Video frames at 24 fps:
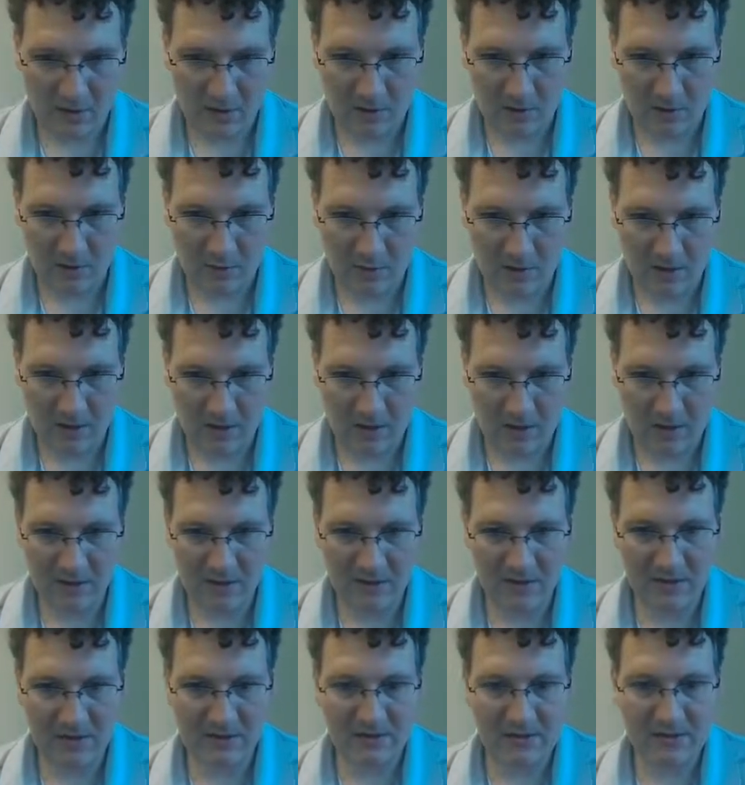Okay, and
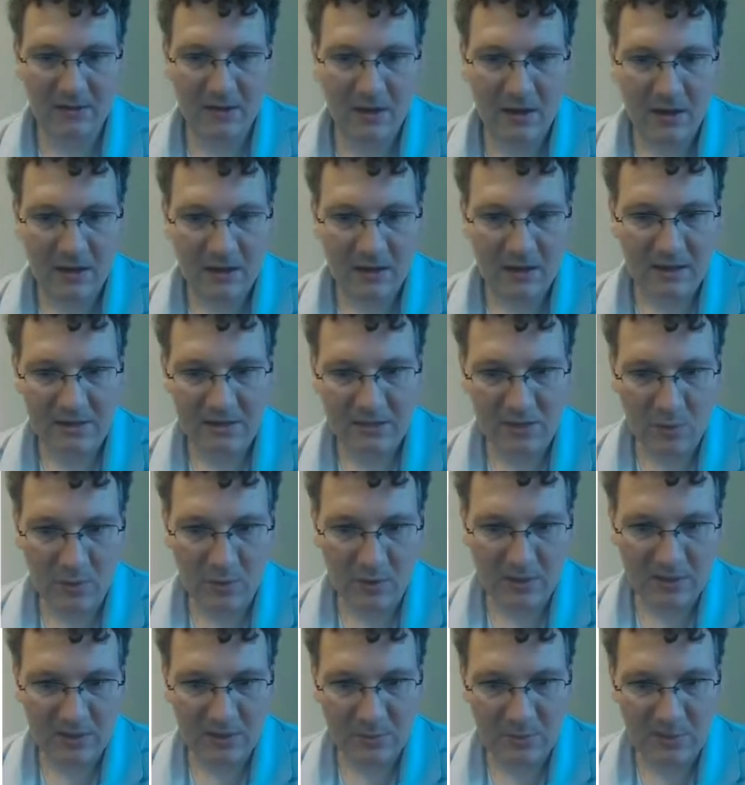this is
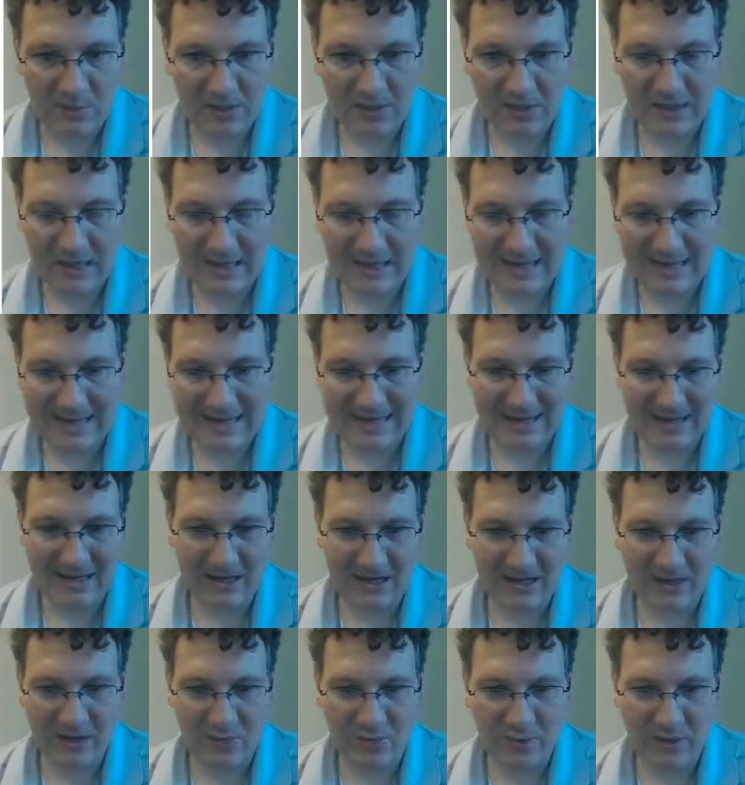going to be
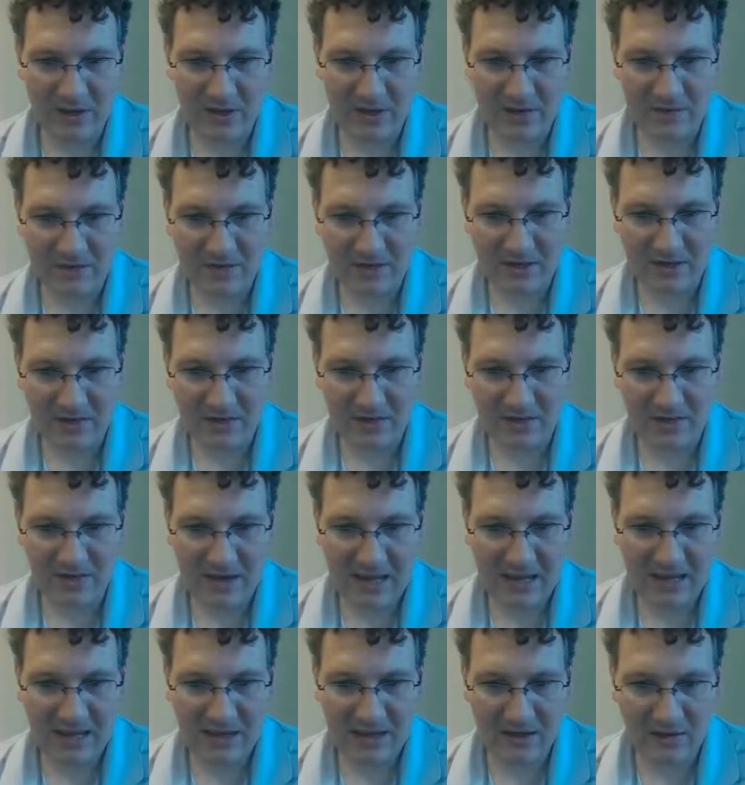a rate of change of
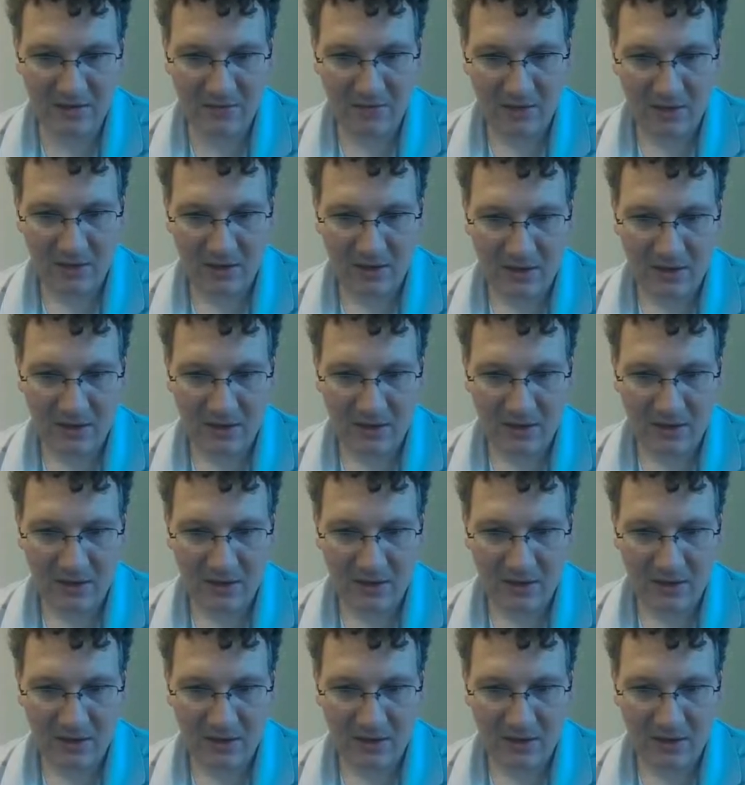negative.